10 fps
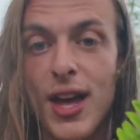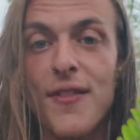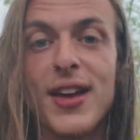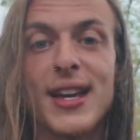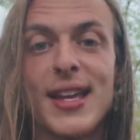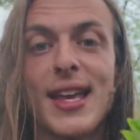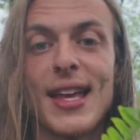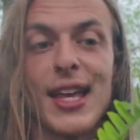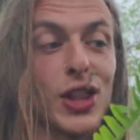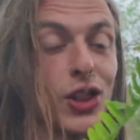If it
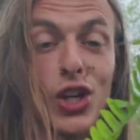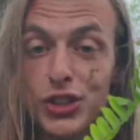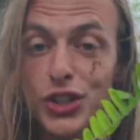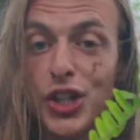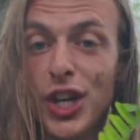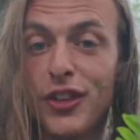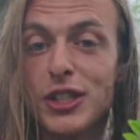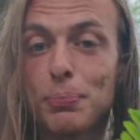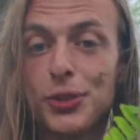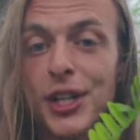looked good in the
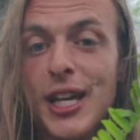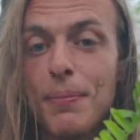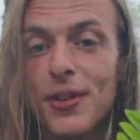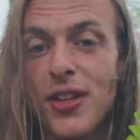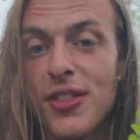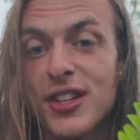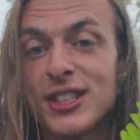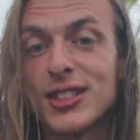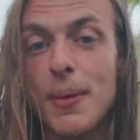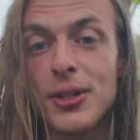spring, but then the
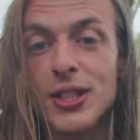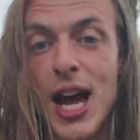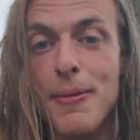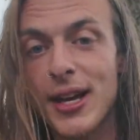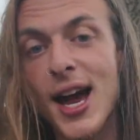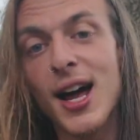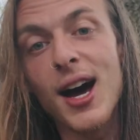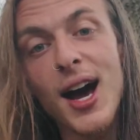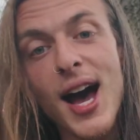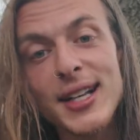summertime it got
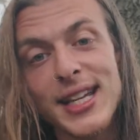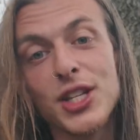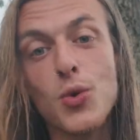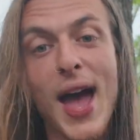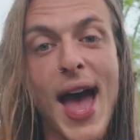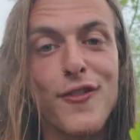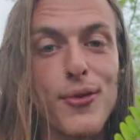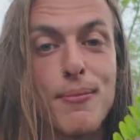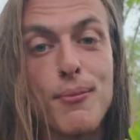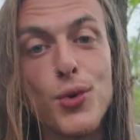hot and you
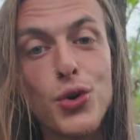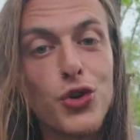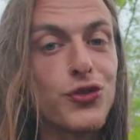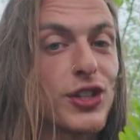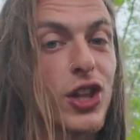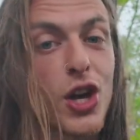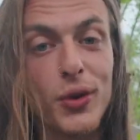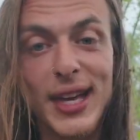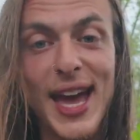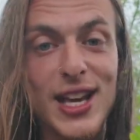haven't moved
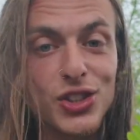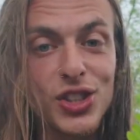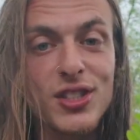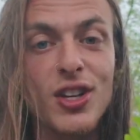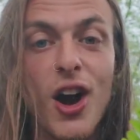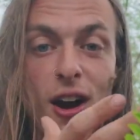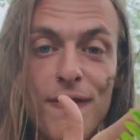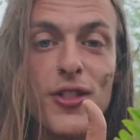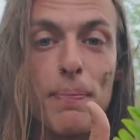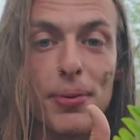locations
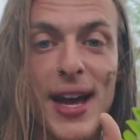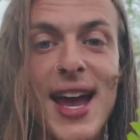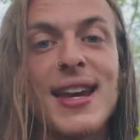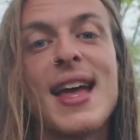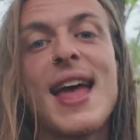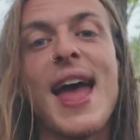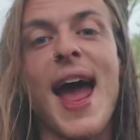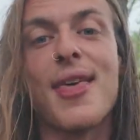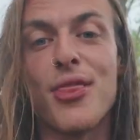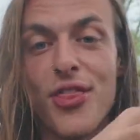of the plant,
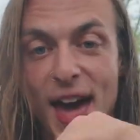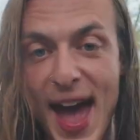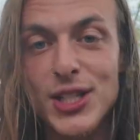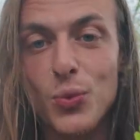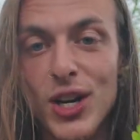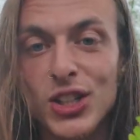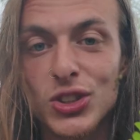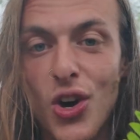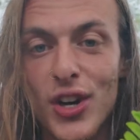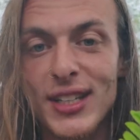and that's when it
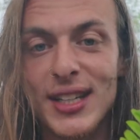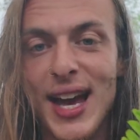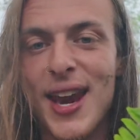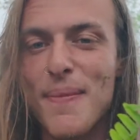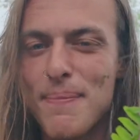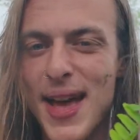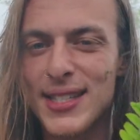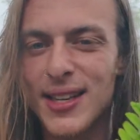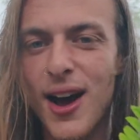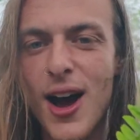started to kind of
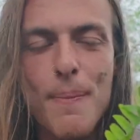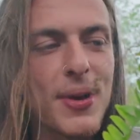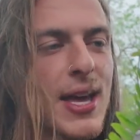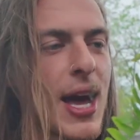mess up,